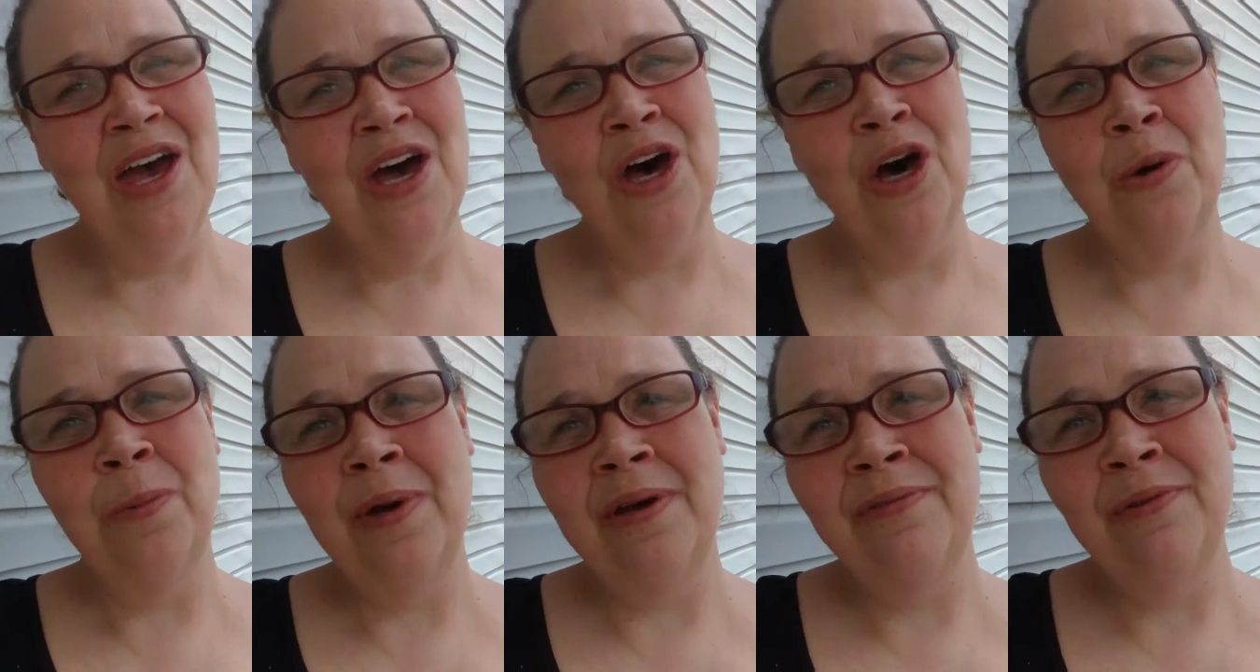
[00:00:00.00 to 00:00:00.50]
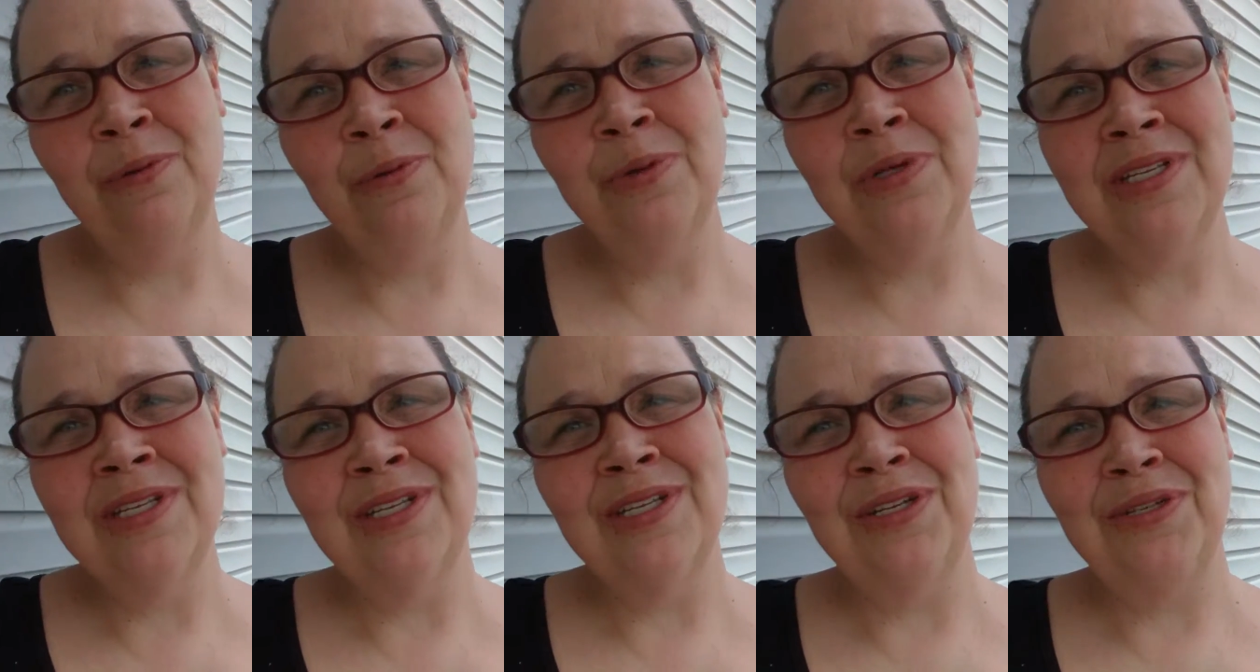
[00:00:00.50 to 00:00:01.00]
Hope
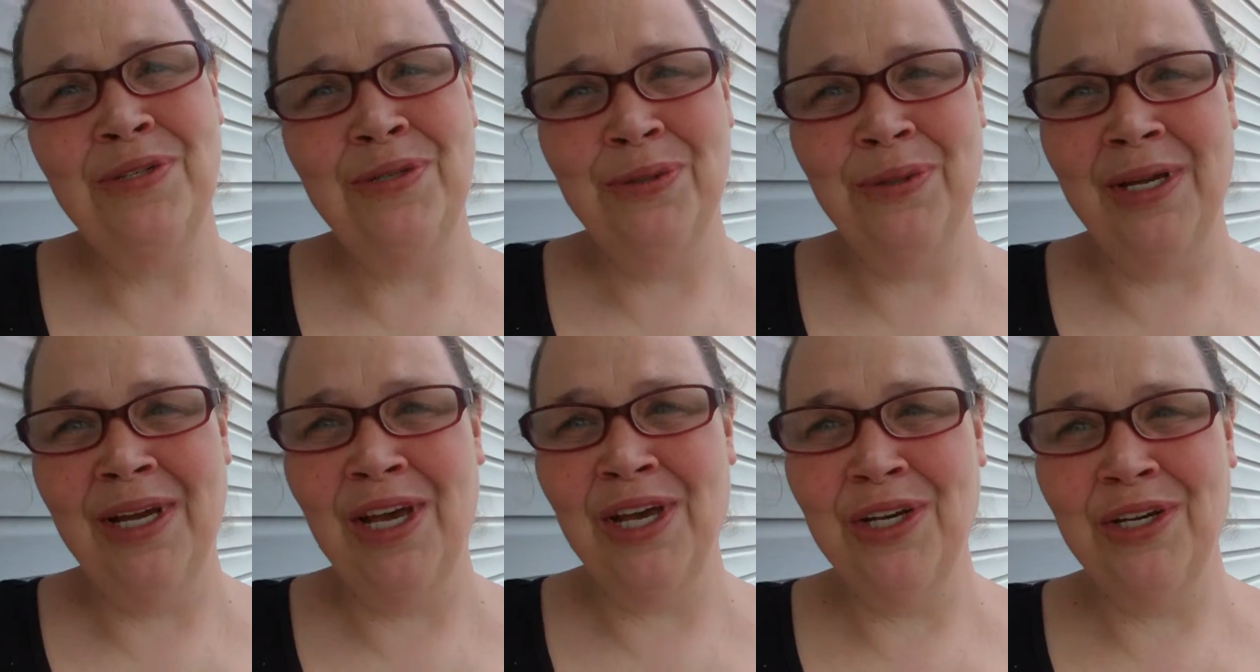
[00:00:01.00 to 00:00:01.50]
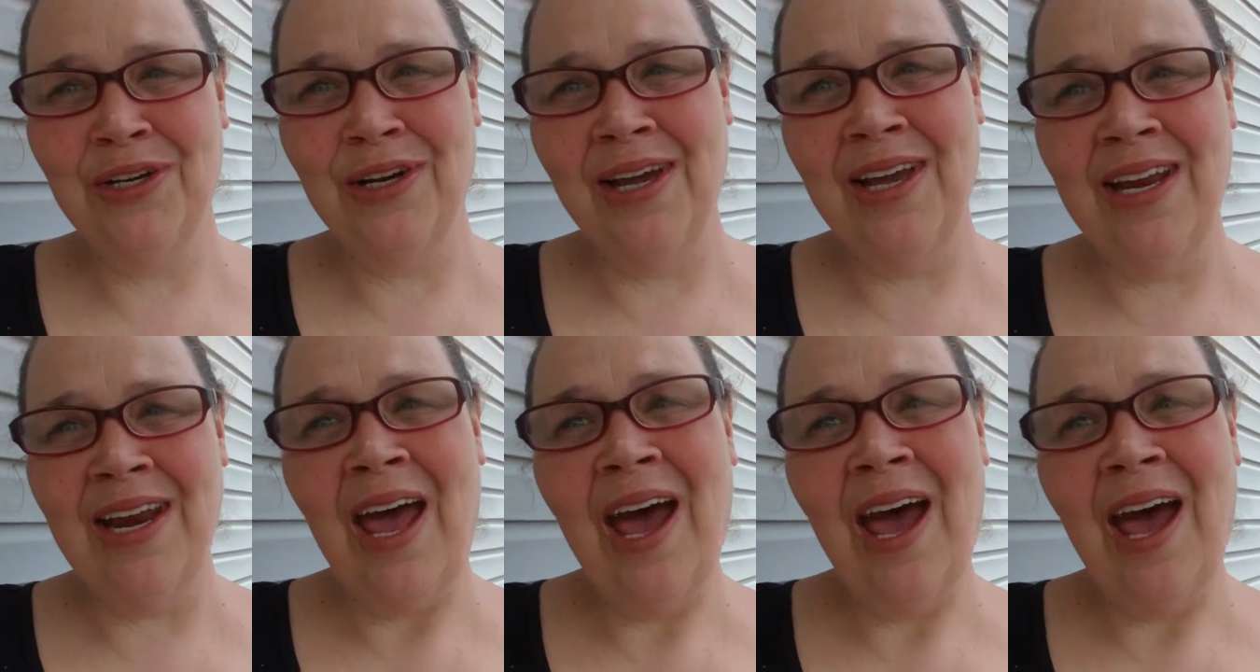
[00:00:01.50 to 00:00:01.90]
everyone's doing great.